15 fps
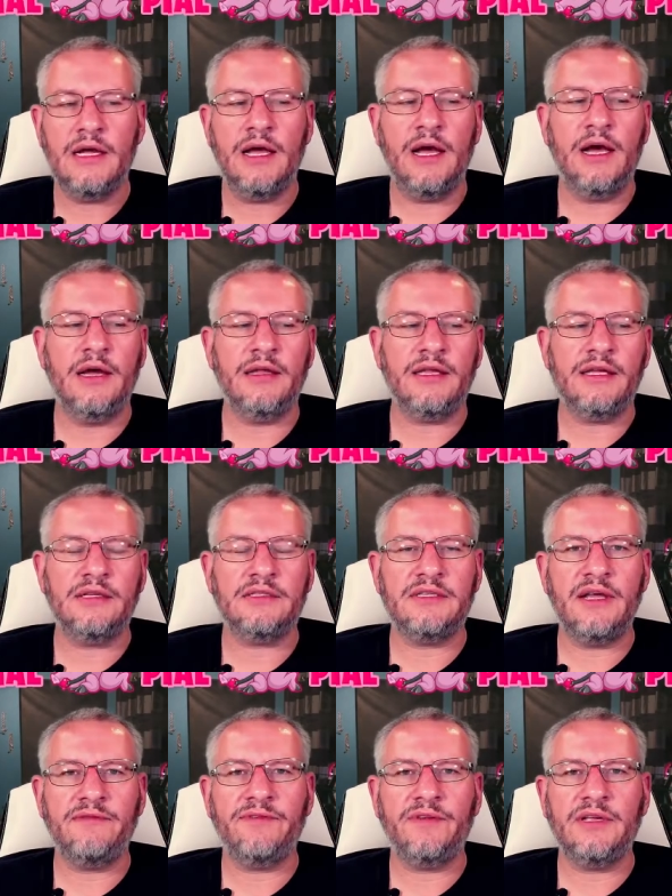Uh, they
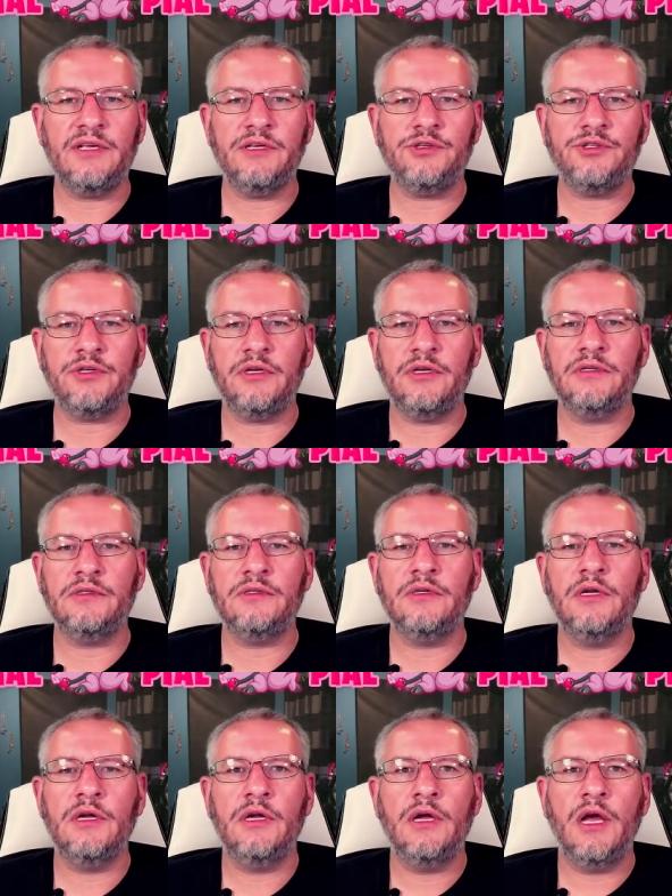definitely shouldn't.
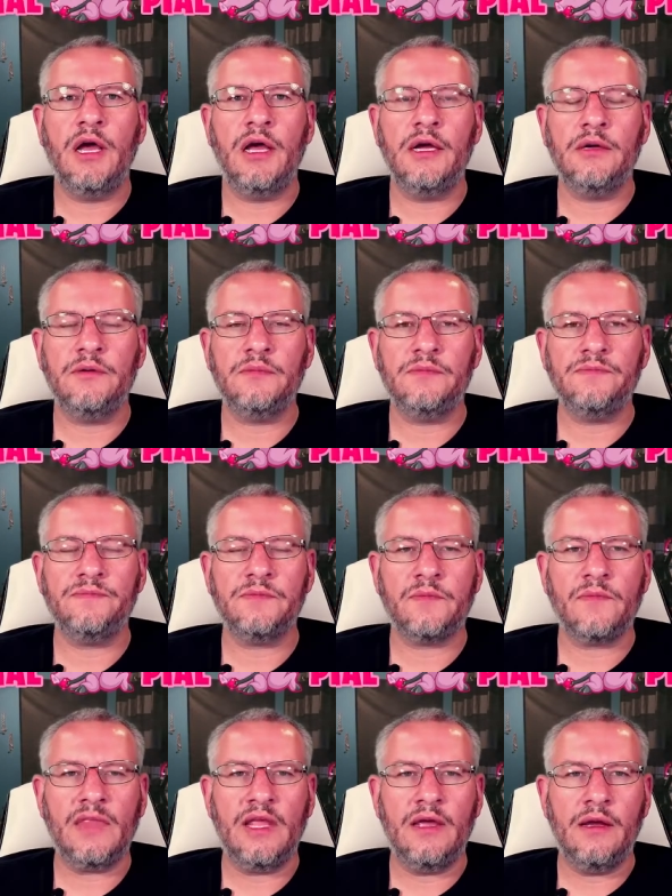Um,
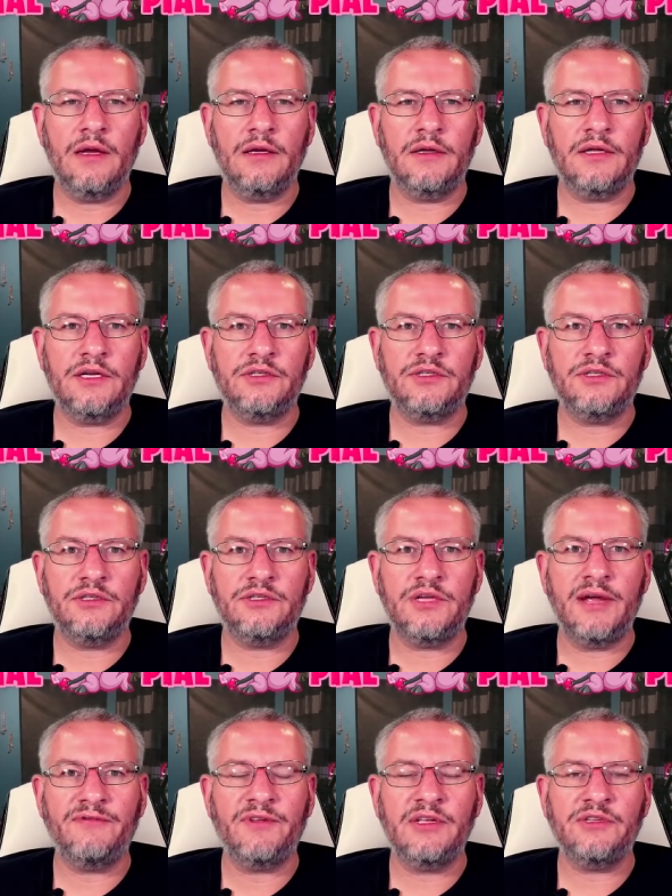uh, they
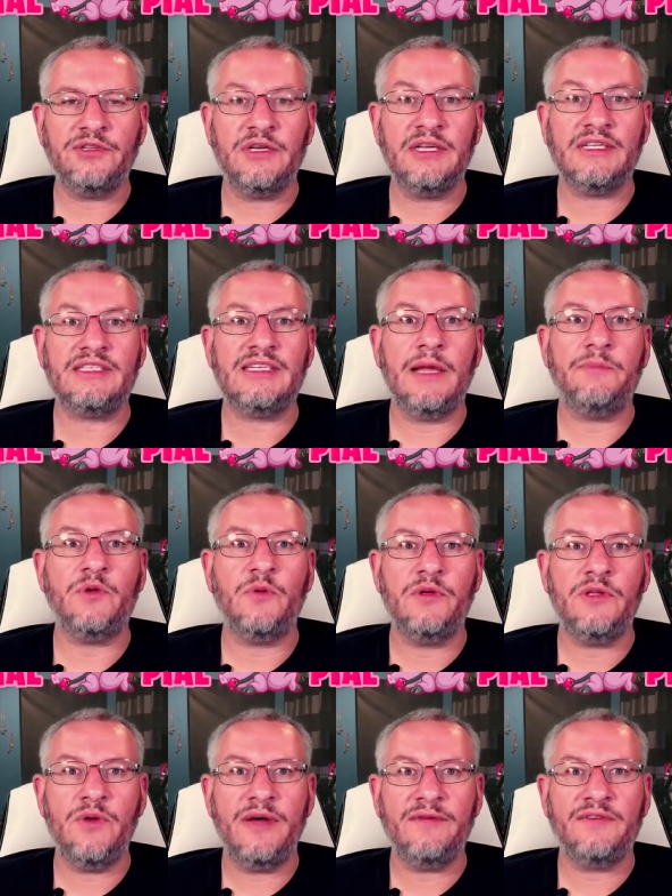definitely should accept what
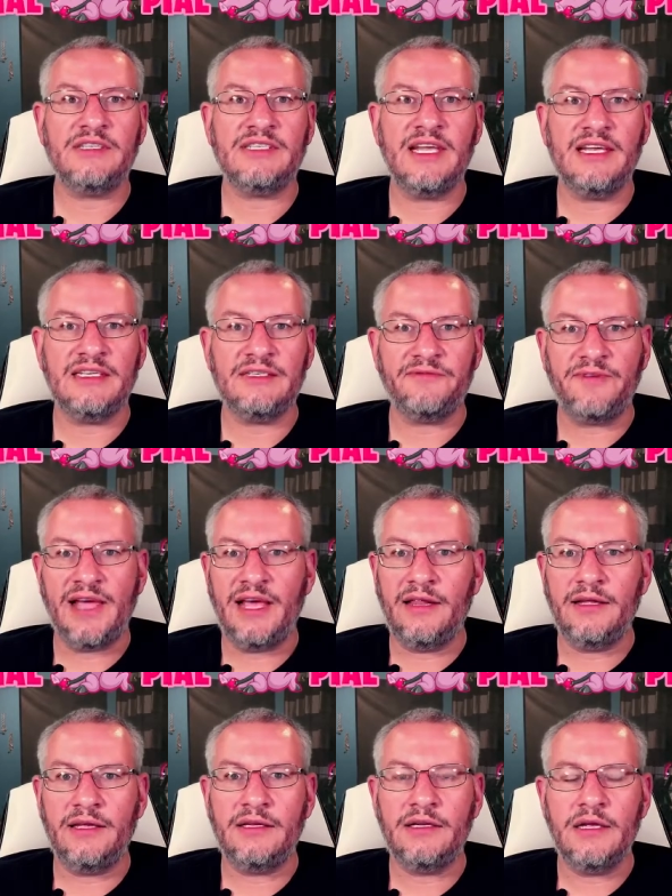you have to say as
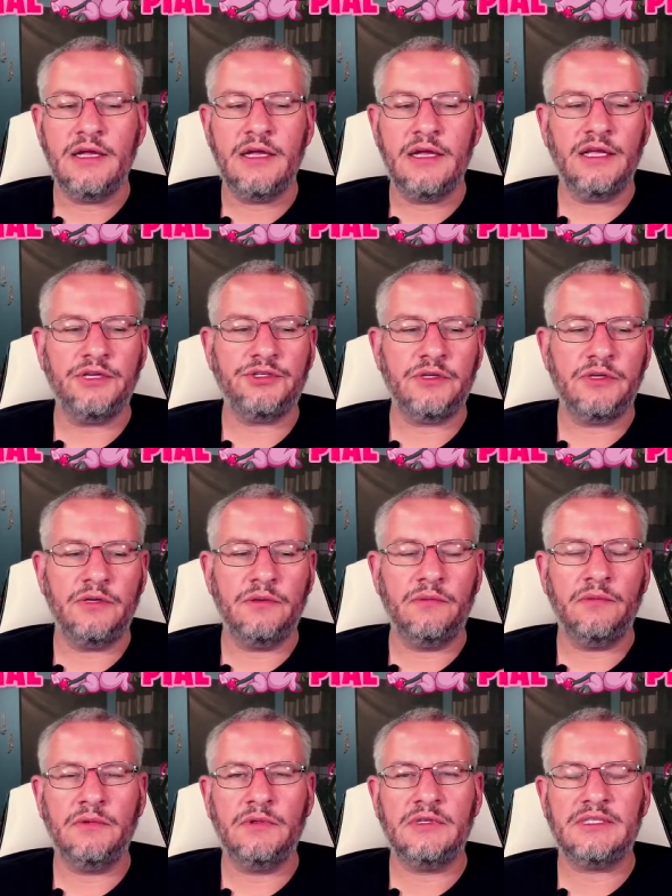valid. They
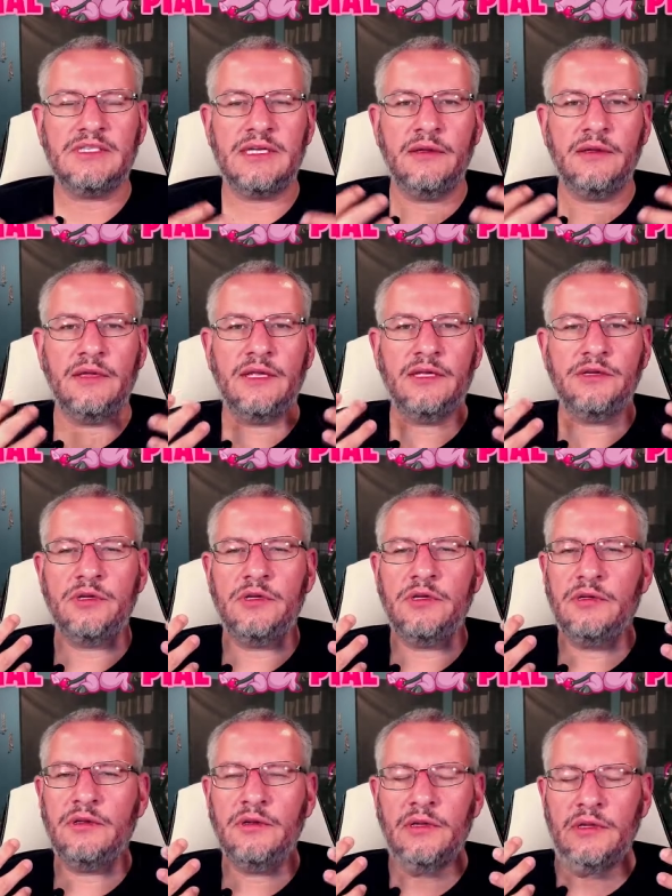shouldn't see. They
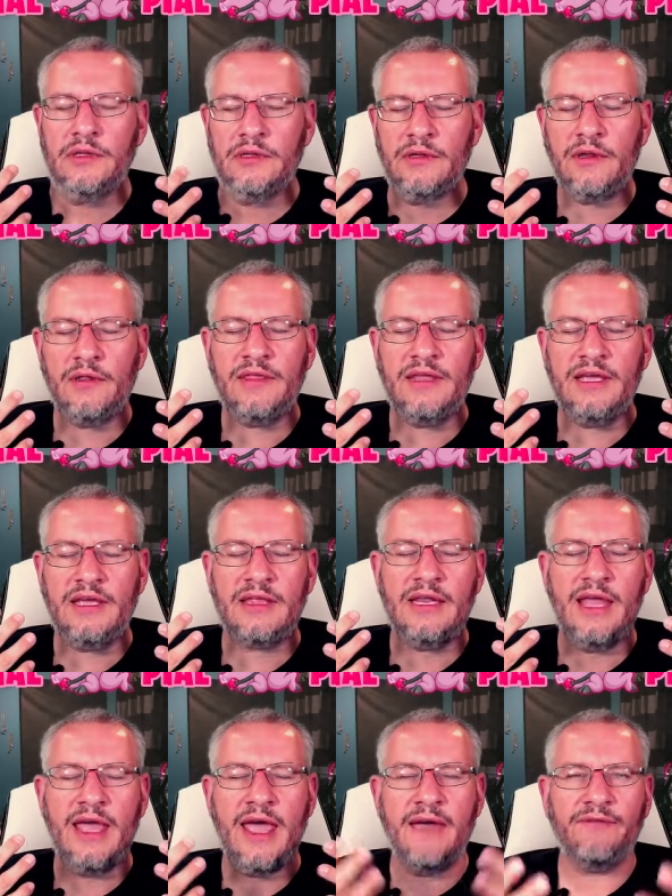shouldn't uh, think that
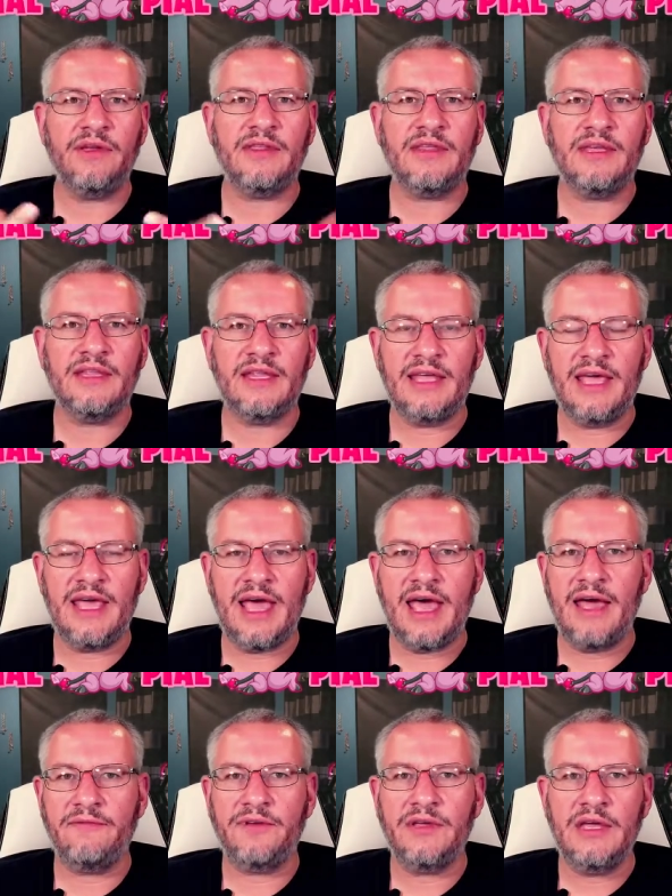everything that they
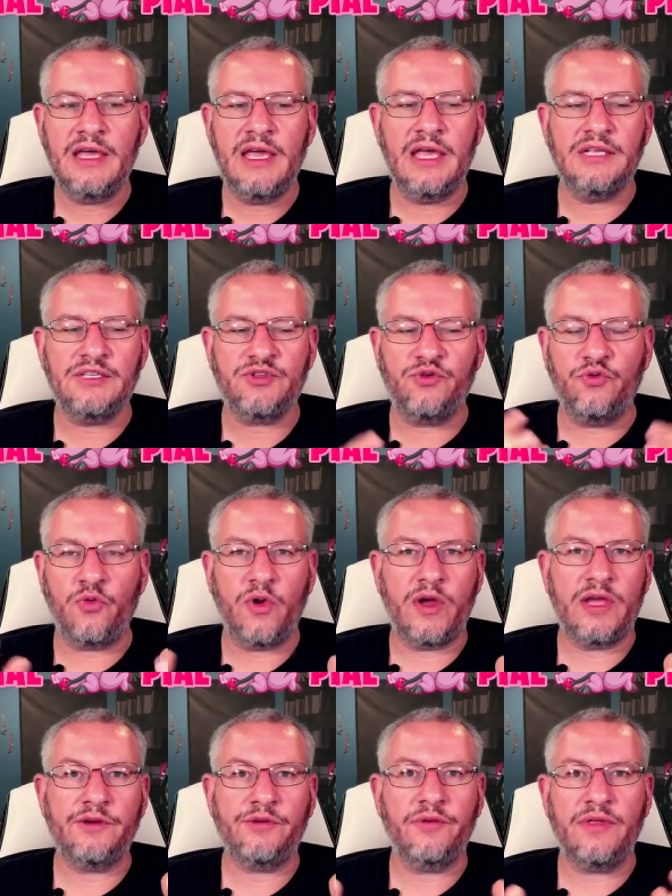have is
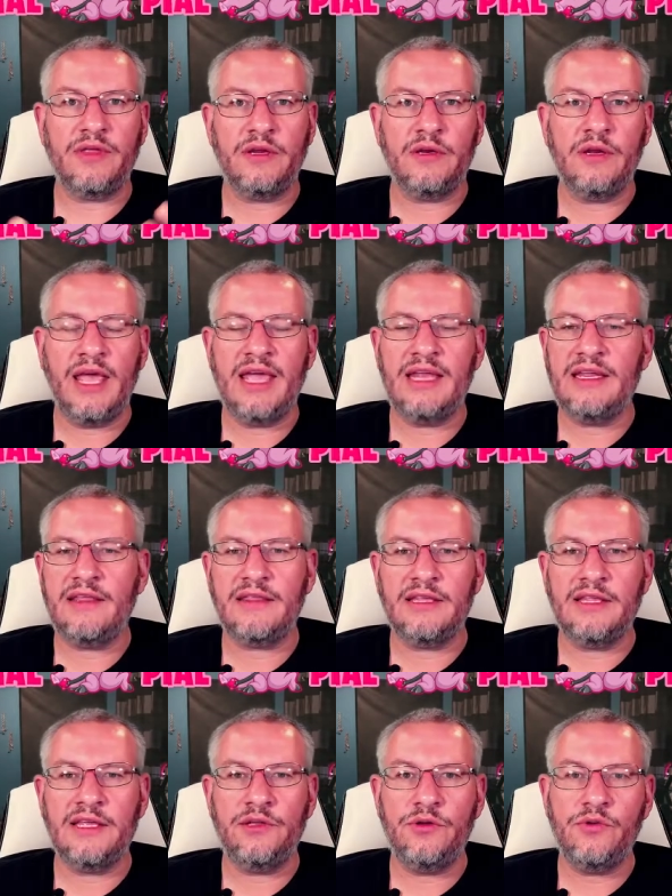greater than anything
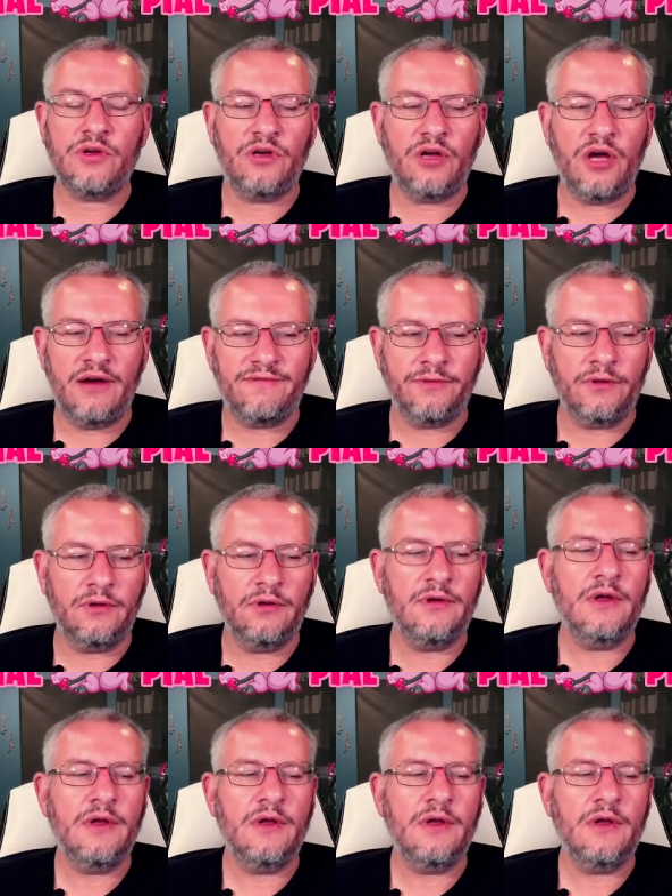that you could offer.